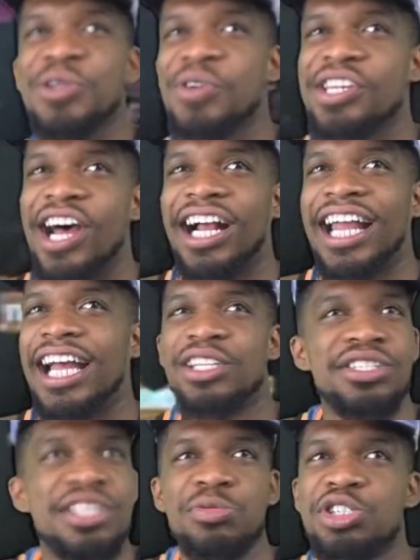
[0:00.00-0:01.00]
the dunk
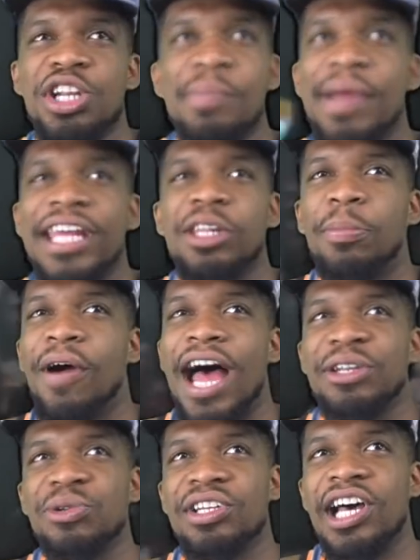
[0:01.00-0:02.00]
contest. You should have made LeBron do the